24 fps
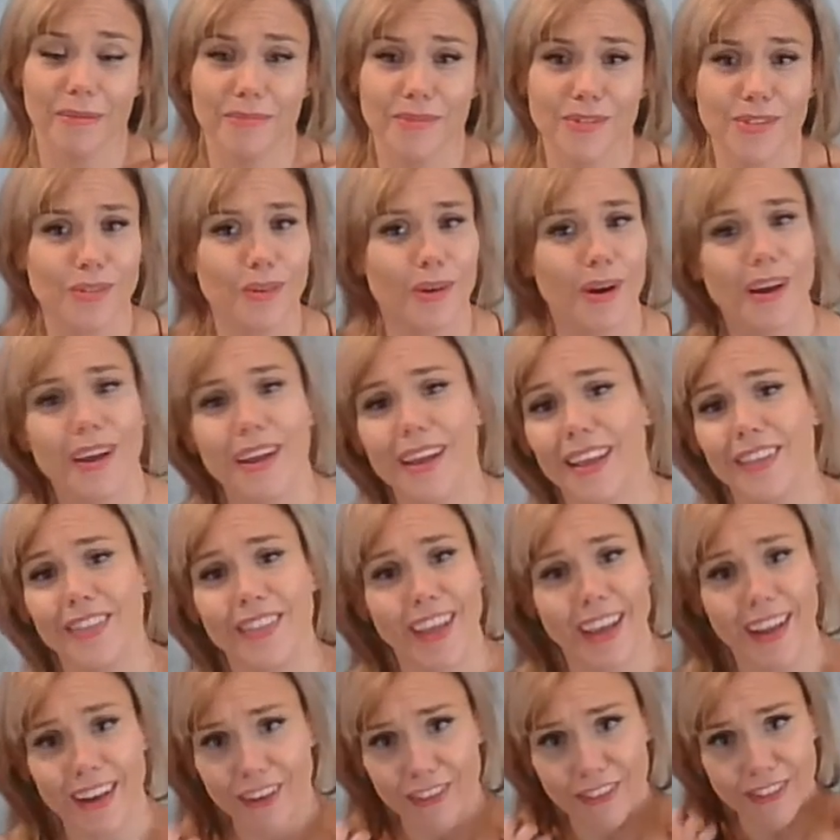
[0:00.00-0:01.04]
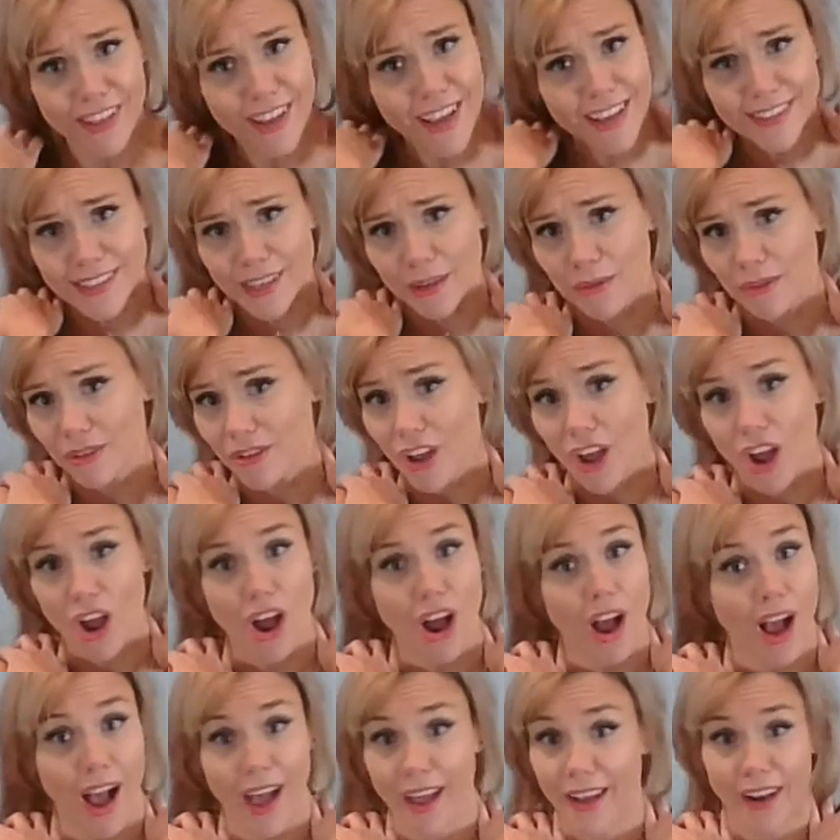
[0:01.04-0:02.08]
so at the end of class,
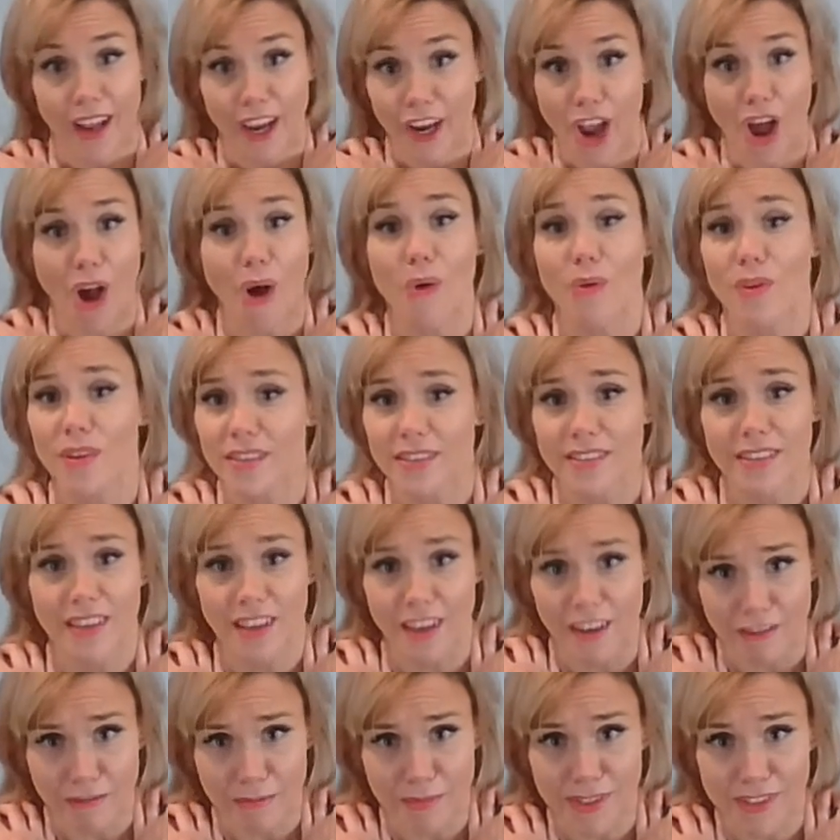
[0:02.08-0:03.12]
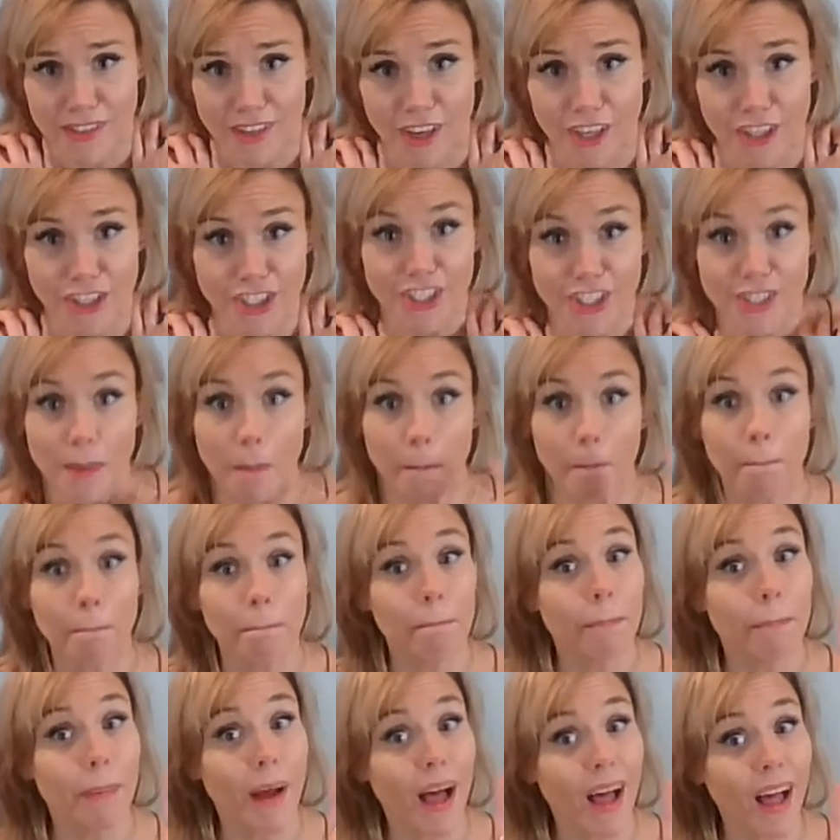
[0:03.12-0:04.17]
I always give massages,
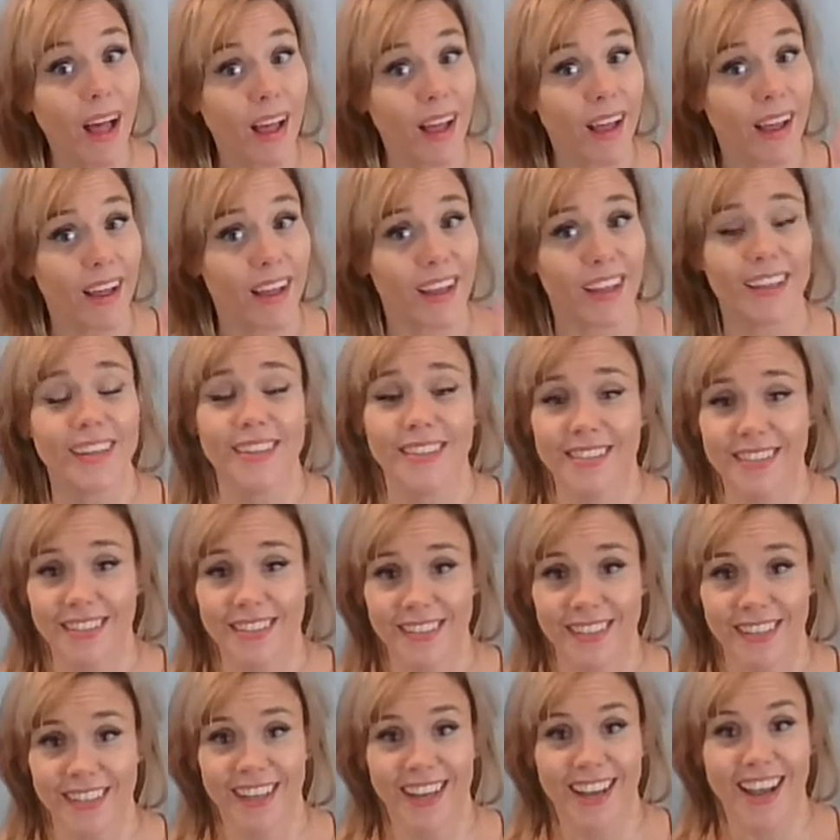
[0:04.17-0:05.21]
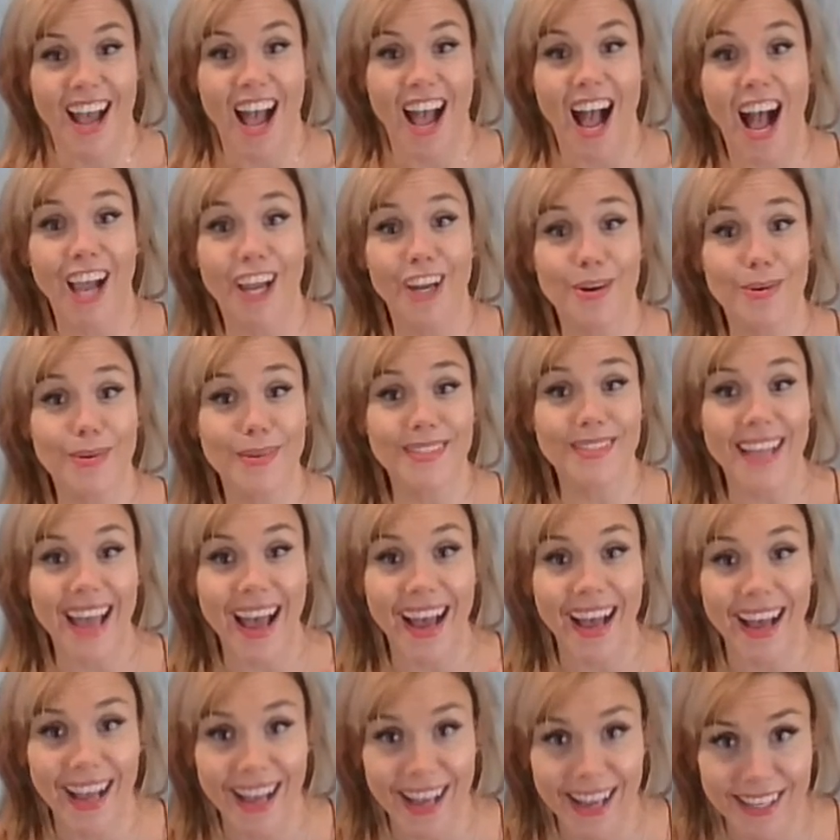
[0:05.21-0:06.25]
but I always
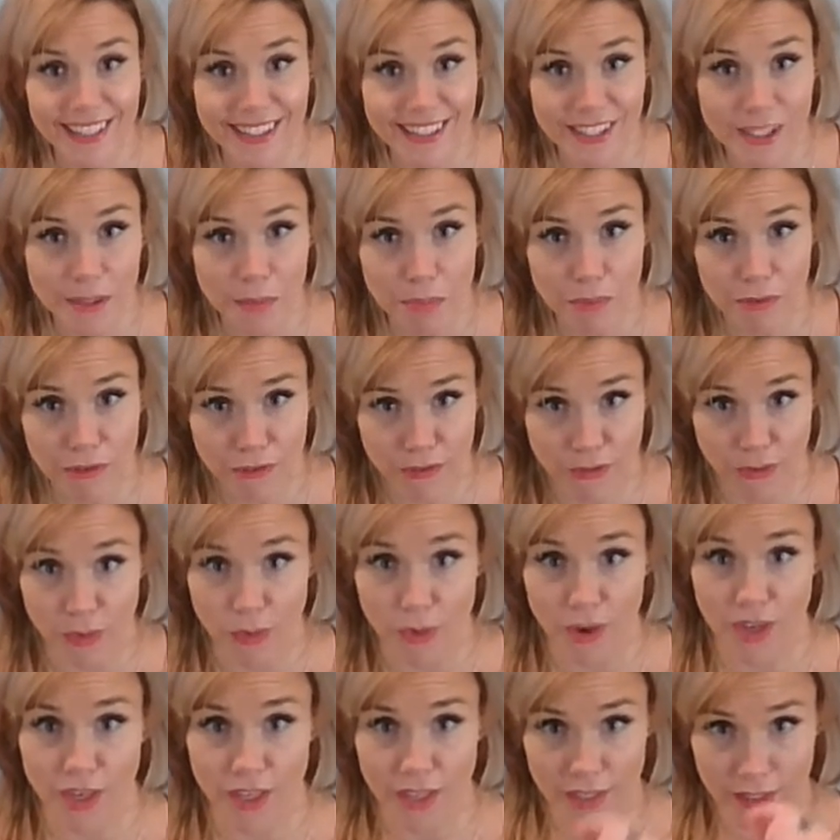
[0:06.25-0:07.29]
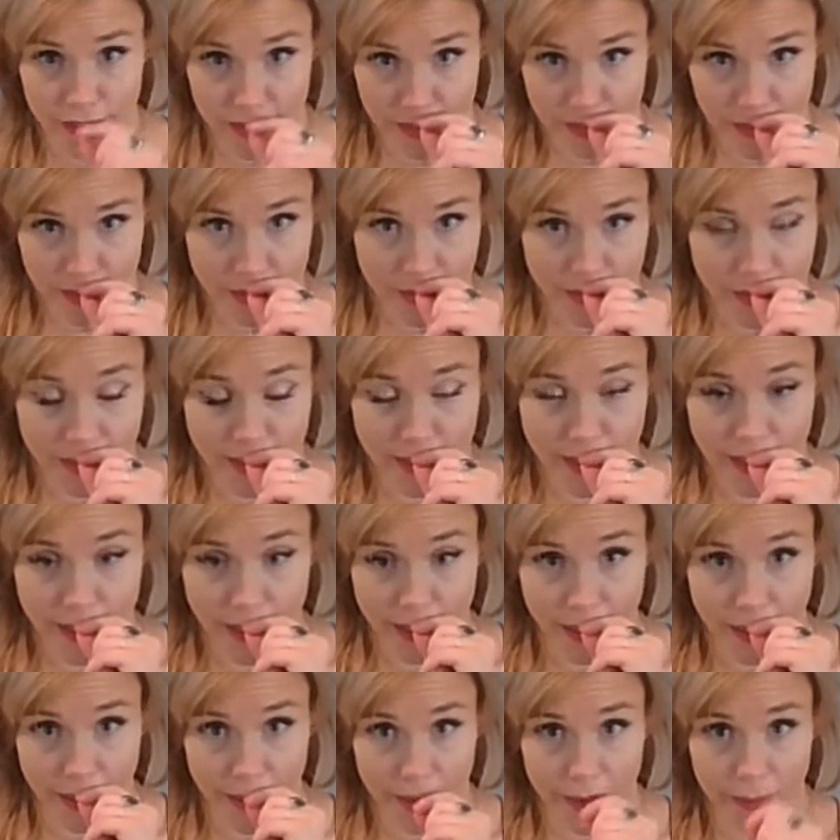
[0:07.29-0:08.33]
ask before.
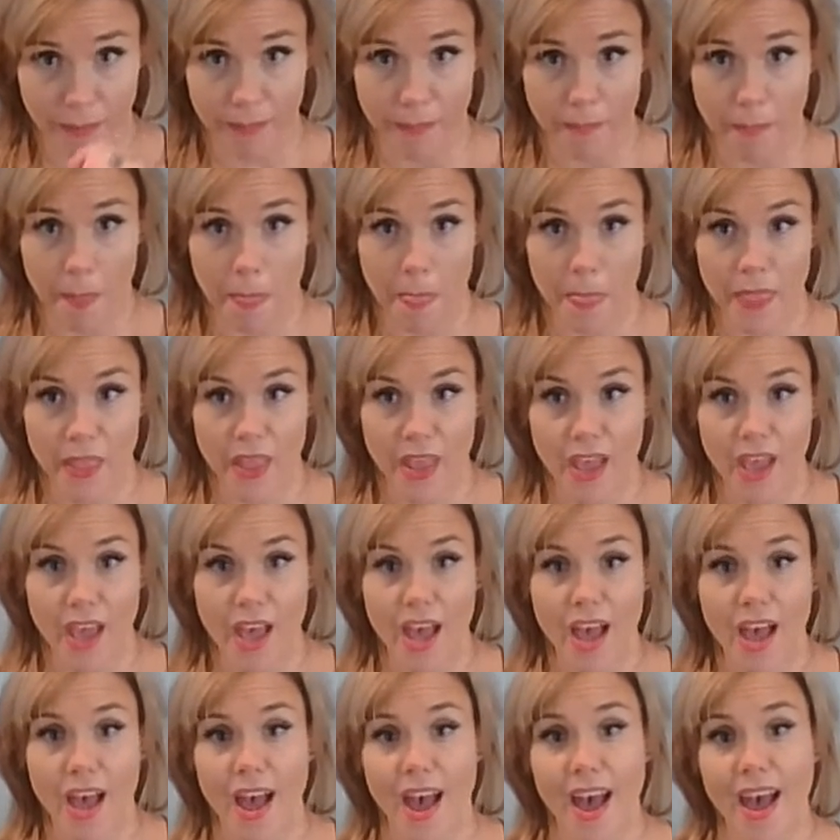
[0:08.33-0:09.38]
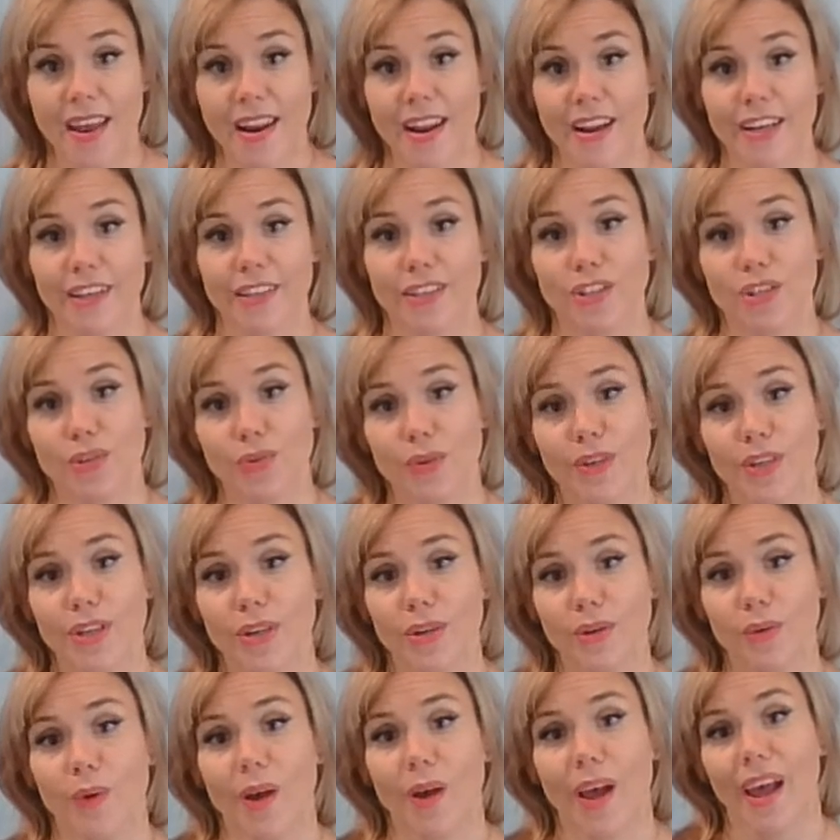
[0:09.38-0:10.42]
And I do it in
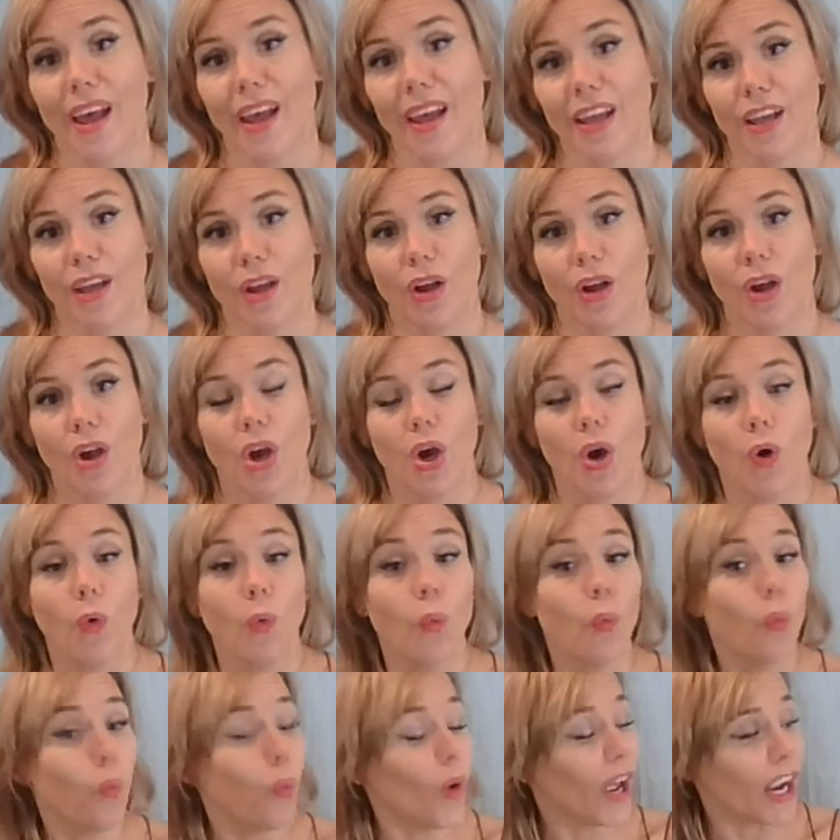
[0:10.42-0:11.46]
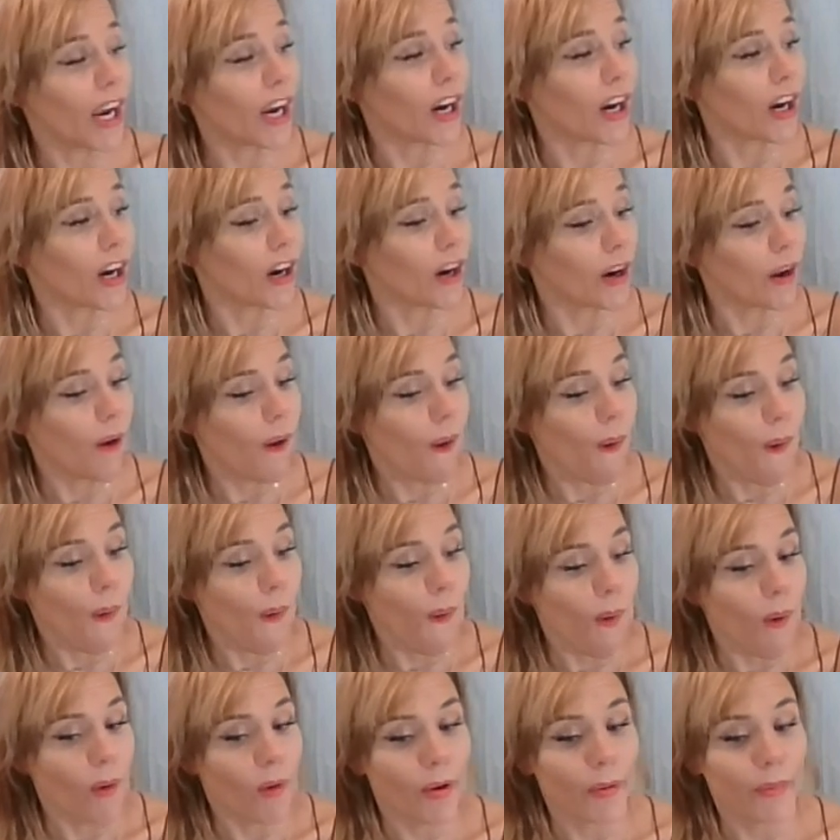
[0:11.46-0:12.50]
a way where
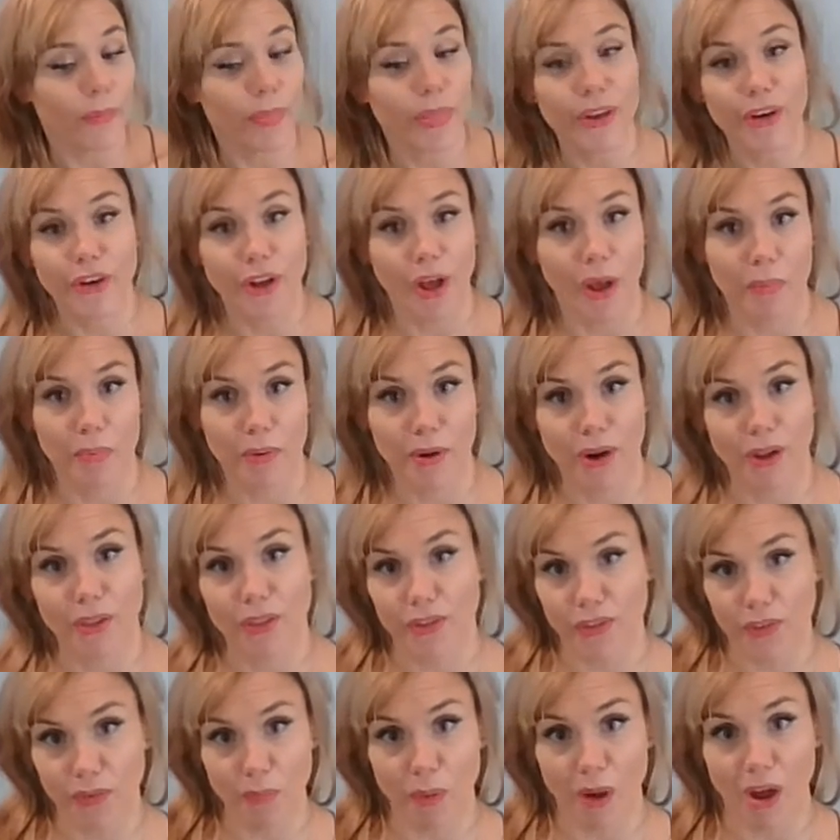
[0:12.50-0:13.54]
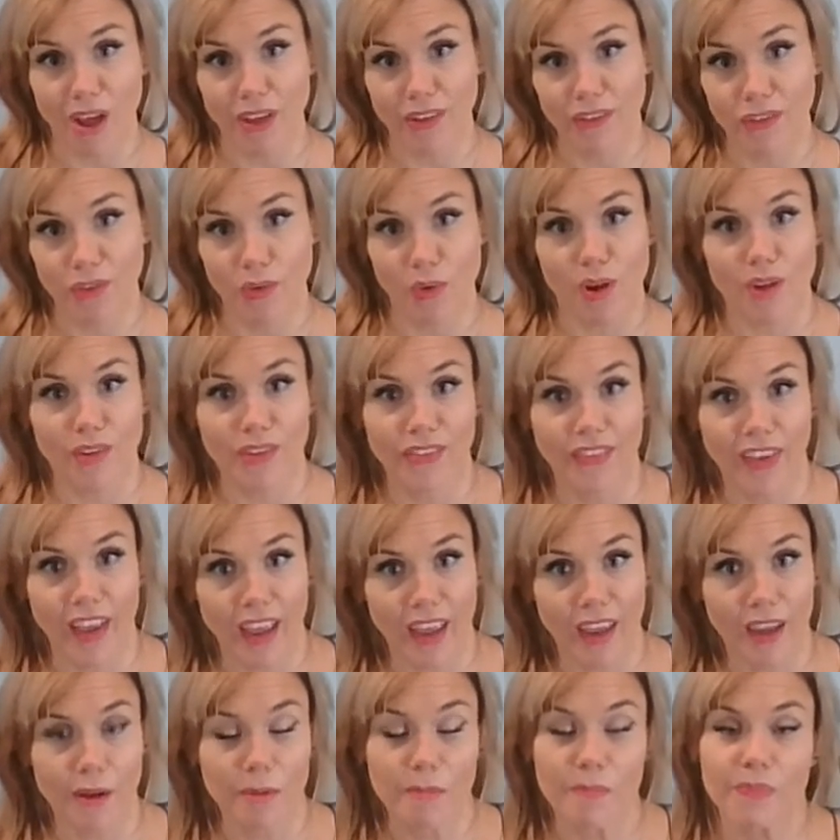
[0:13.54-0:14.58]
they're not put on the spot. So I'll
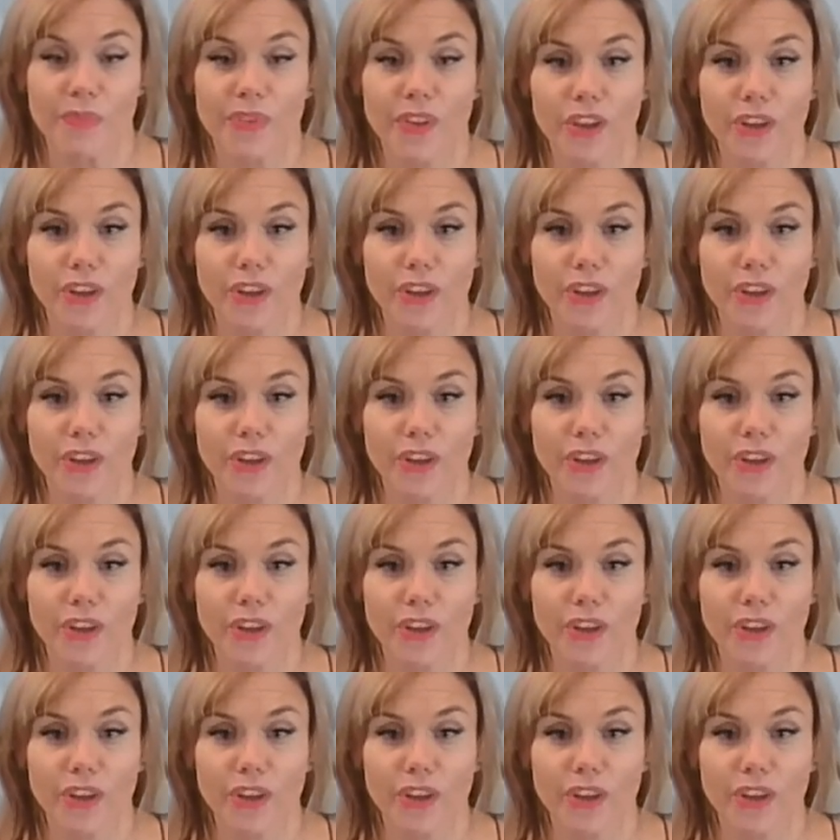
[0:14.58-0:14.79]
say,